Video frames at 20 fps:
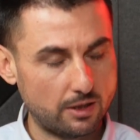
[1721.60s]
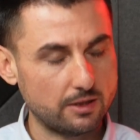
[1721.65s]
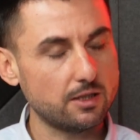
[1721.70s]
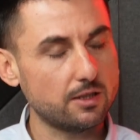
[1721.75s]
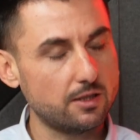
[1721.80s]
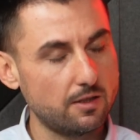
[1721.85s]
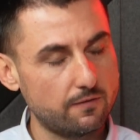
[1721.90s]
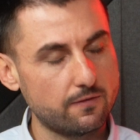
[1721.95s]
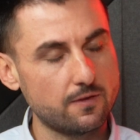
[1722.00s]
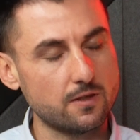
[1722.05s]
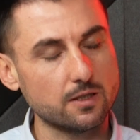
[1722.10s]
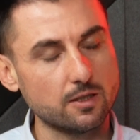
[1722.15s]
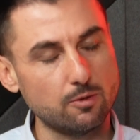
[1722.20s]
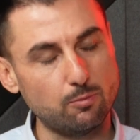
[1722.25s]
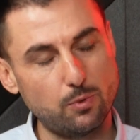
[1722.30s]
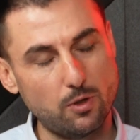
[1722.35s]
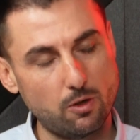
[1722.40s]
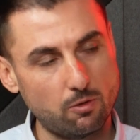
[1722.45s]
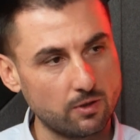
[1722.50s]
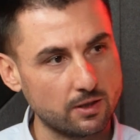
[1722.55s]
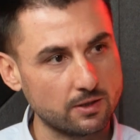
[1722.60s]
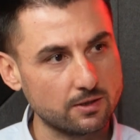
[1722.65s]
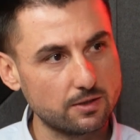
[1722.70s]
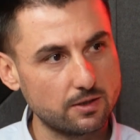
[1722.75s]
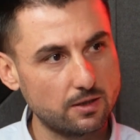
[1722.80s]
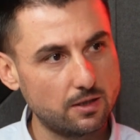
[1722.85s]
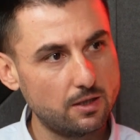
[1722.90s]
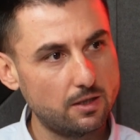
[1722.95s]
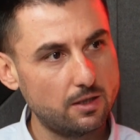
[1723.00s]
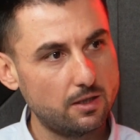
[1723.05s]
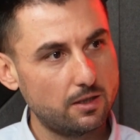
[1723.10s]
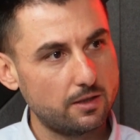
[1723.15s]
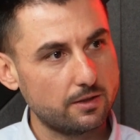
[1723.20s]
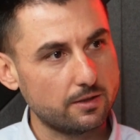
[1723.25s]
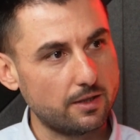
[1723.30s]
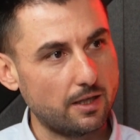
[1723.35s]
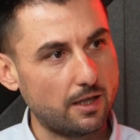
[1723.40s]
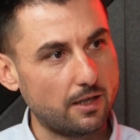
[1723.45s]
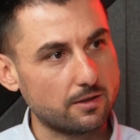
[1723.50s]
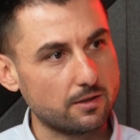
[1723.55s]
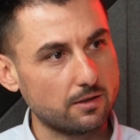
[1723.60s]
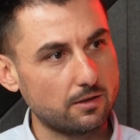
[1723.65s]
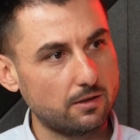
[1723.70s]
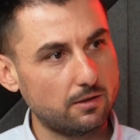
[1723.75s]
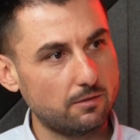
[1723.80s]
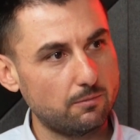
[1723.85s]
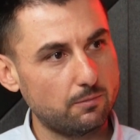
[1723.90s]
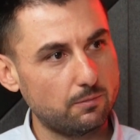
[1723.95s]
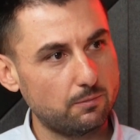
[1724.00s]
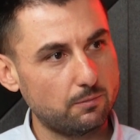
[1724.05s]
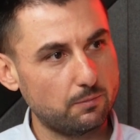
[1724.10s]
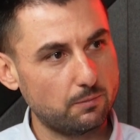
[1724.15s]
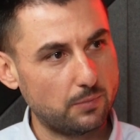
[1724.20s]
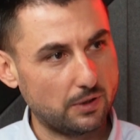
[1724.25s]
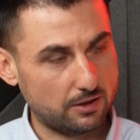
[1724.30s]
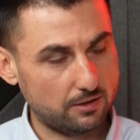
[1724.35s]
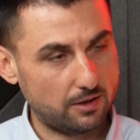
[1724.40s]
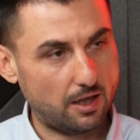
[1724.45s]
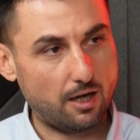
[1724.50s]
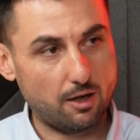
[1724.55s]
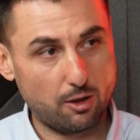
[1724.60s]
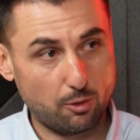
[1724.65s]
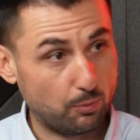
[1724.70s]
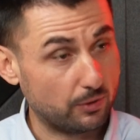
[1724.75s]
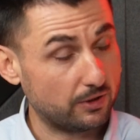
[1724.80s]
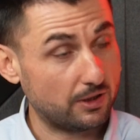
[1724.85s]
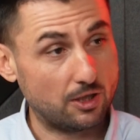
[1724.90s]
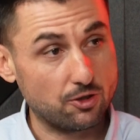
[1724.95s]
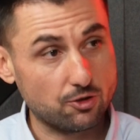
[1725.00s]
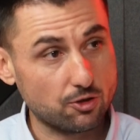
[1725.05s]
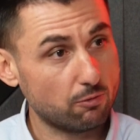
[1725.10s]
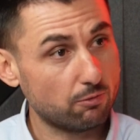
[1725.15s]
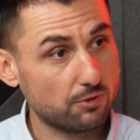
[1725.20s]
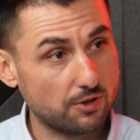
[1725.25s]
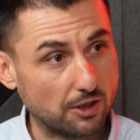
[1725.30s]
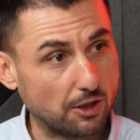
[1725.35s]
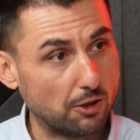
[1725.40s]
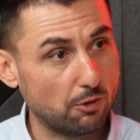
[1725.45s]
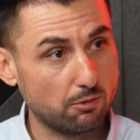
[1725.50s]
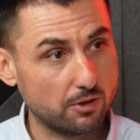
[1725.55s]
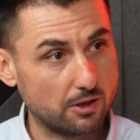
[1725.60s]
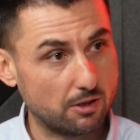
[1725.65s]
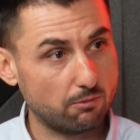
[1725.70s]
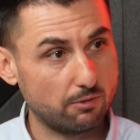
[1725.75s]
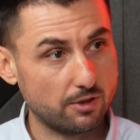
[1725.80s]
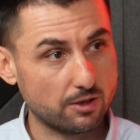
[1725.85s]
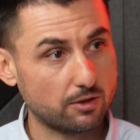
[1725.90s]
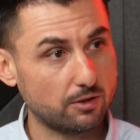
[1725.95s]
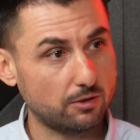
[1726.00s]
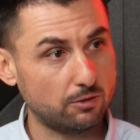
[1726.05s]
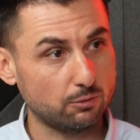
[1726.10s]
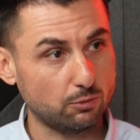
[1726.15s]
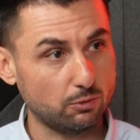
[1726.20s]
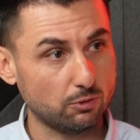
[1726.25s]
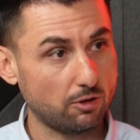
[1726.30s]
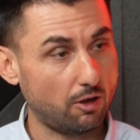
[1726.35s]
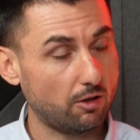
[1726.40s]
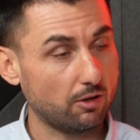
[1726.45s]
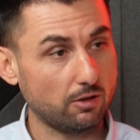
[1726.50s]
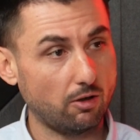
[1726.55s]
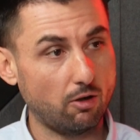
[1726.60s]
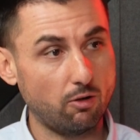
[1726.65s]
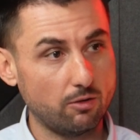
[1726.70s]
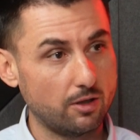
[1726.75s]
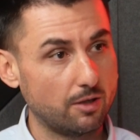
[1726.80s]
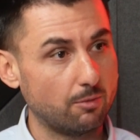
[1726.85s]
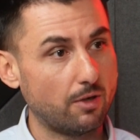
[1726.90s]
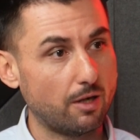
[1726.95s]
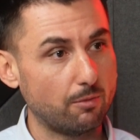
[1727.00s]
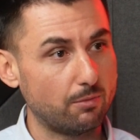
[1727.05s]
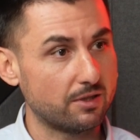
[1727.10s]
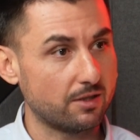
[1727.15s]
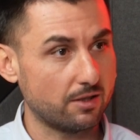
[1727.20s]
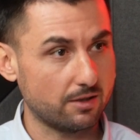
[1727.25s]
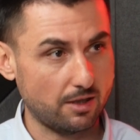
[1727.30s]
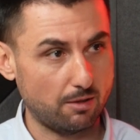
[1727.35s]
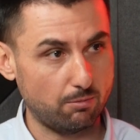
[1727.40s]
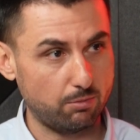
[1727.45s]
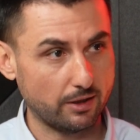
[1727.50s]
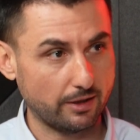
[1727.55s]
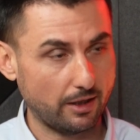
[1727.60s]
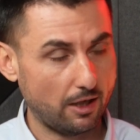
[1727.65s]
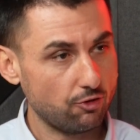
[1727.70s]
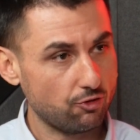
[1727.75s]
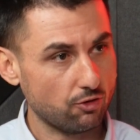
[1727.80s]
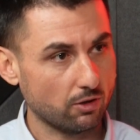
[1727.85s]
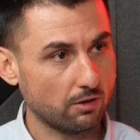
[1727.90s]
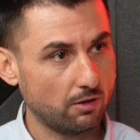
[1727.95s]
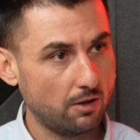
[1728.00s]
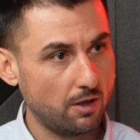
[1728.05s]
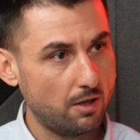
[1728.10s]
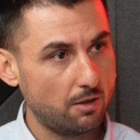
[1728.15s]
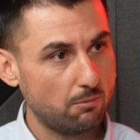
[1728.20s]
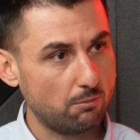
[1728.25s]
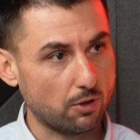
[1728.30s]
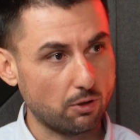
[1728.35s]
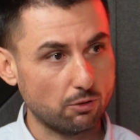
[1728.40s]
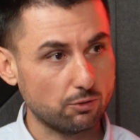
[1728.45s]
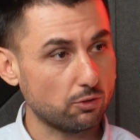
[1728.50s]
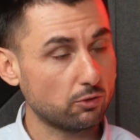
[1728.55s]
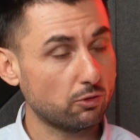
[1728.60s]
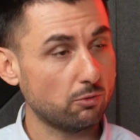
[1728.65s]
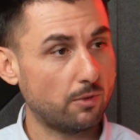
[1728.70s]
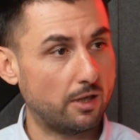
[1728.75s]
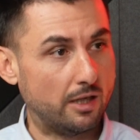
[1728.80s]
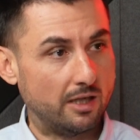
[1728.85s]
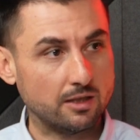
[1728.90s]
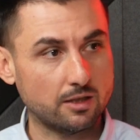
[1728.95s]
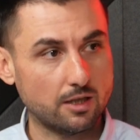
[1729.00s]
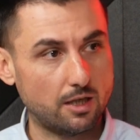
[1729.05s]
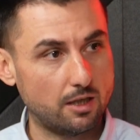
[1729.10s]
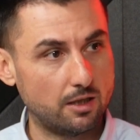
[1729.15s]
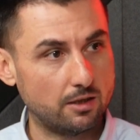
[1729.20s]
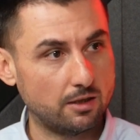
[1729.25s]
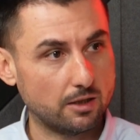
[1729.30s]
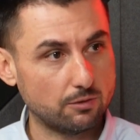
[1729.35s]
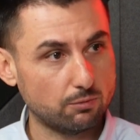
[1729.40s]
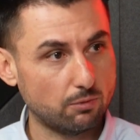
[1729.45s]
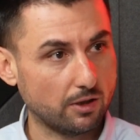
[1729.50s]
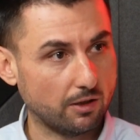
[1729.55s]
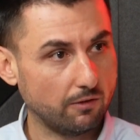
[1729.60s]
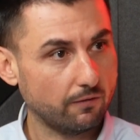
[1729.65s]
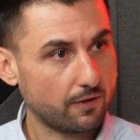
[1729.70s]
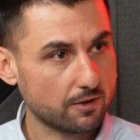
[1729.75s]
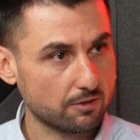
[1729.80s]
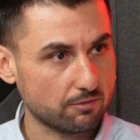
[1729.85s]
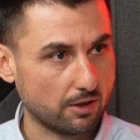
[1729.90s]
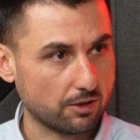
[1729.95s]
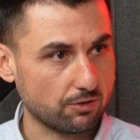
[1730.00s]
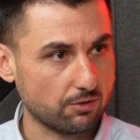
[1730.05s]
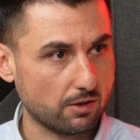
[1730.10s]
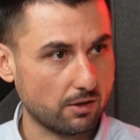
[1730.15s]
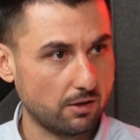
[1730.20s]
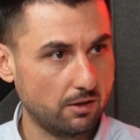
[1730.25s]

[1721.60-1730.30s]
different components that are a potential security risk to not only my business application, but also to my entire network infrastructure